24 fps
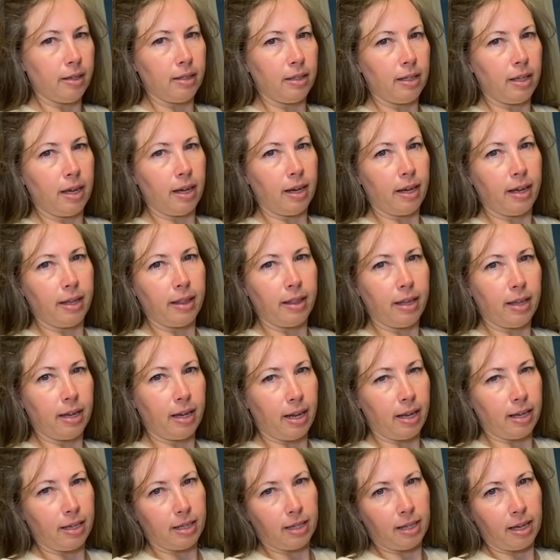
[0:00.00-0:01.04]
yeah, and then
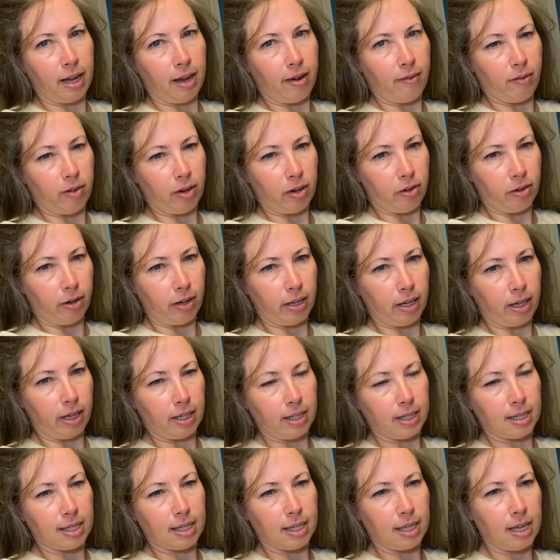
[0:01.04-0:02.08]
I didn't have a great
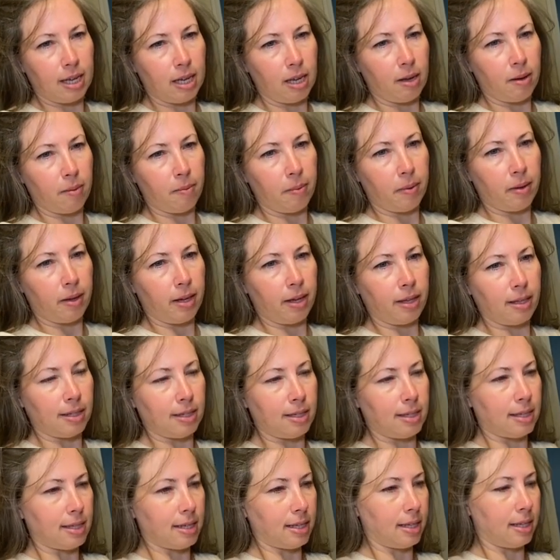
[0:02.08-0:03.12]
night's sleep and
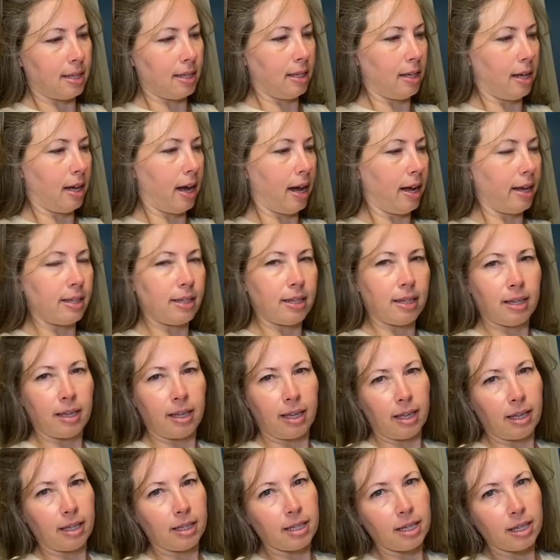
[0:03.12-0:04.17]
I didn't
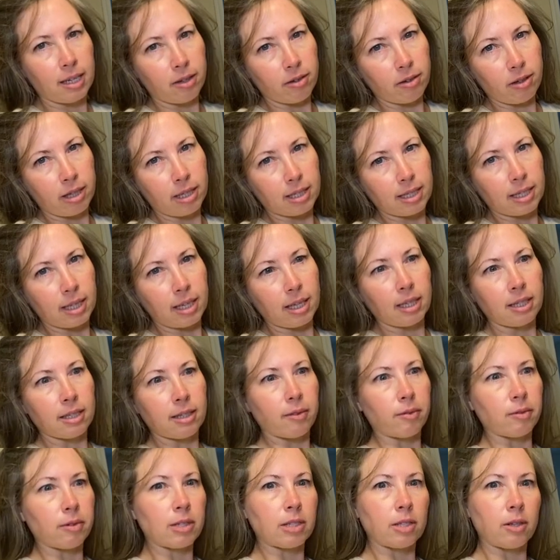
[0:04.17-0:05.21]
eat dinner last night because
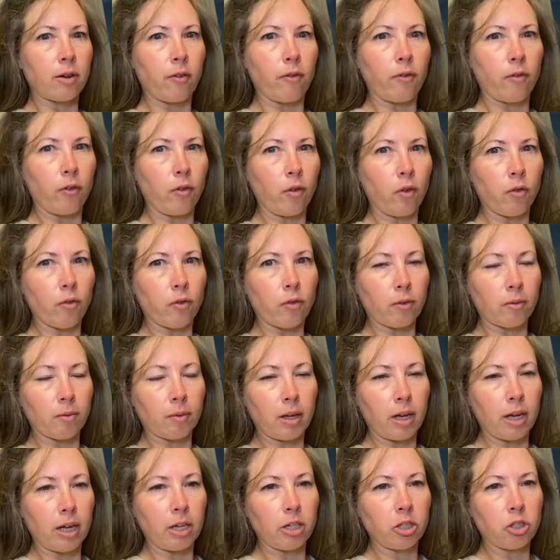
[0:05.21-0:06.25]
I was so full from
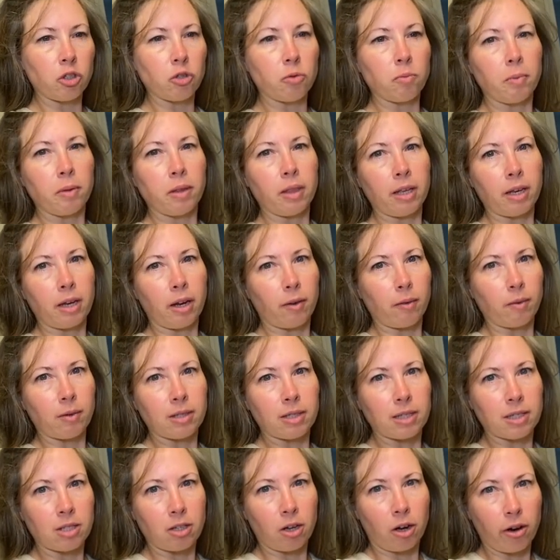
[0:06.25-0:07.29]
lunch, but then I
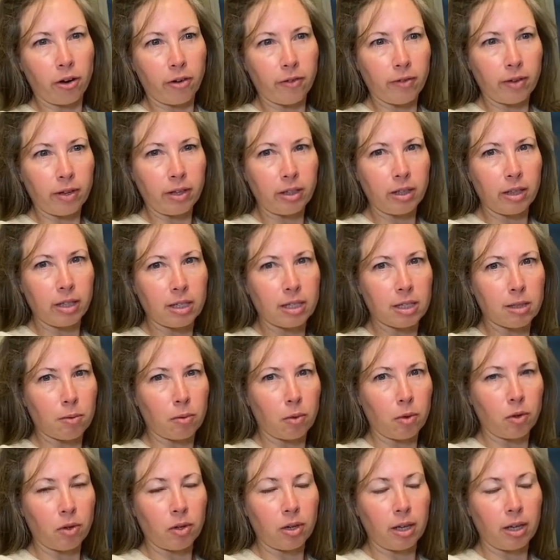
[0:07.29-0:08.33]
was starving this
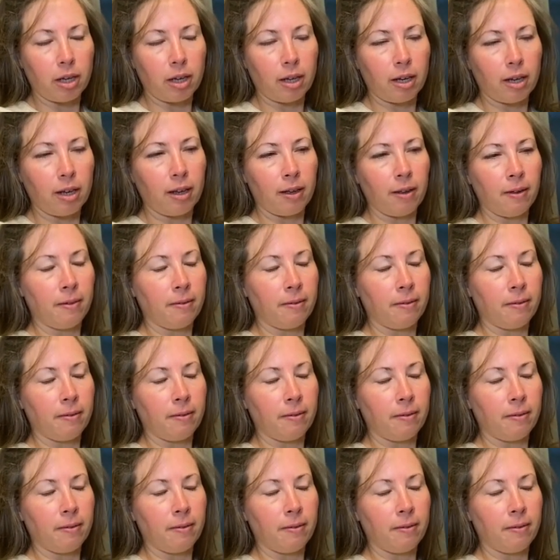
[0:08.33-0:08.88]
morning.